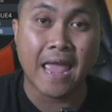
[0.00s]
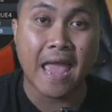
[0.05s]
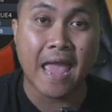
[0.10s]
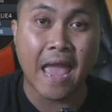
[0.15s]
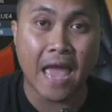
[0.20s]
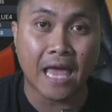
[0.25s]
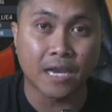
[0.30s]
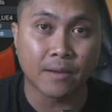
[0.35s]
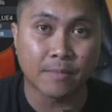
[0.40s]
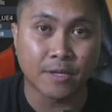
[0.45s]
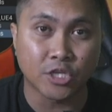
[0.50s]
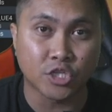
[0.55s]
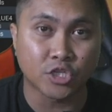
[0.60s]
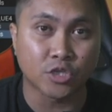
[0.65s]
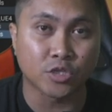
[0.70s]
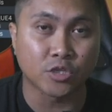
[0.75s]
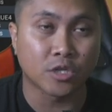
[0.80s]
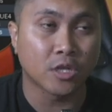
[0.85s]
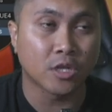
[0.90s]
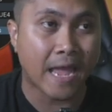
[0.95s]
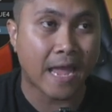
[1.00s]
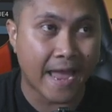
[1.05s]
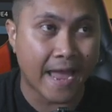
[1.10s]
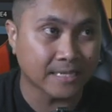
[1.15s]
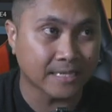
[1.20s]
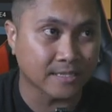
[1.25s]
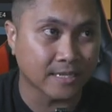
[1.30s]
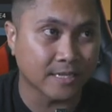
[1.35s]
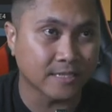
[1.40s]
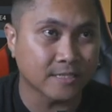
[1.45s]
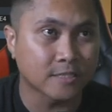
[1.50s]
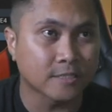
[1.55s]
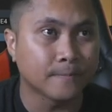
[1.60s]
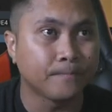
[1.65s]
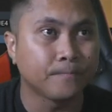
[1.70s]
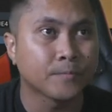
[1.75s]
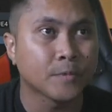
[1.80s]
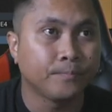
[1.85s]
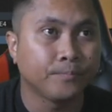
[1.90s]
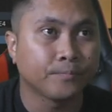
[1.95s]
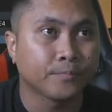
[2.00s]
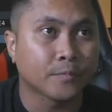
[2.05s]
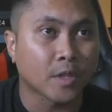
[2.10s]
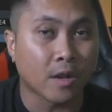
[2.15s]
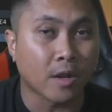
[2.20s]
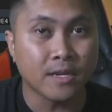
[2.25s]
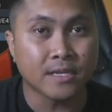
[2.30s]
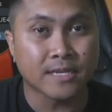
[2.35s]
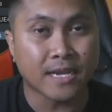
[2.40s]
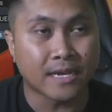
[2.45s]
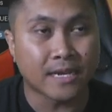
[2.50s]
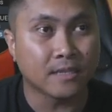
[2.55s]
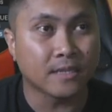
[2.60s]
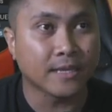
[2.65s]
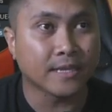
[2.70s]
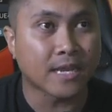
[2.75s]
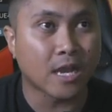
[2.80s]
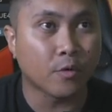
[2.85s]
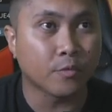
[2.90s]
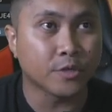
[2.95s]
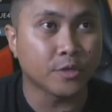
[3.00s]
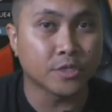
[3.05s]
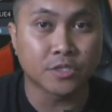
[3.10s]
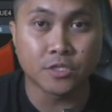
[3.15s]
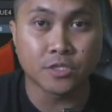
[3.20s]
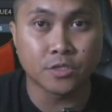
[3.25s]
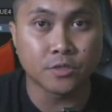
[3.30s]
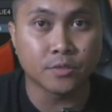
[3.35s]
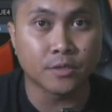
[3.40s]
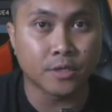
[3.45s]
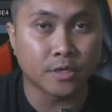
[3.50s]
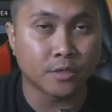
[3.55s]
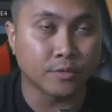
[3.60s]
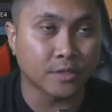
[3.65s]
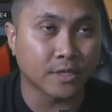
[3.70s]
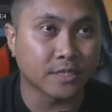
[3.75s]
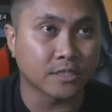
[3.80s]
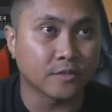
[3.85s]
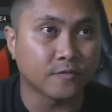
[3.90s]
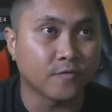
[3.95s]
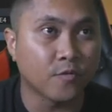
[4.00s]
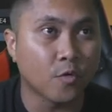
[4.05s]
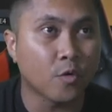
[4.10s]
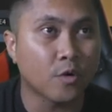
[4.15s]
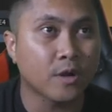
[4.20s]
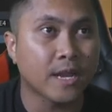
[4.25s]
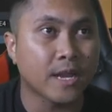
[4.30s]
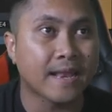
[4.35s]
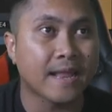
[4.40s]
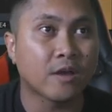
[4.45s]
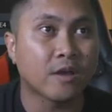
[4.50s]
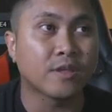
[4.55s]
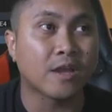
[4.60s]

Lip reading: animation assets, all right? Kind of like how we used to do it in Unreal Engine 4. And now the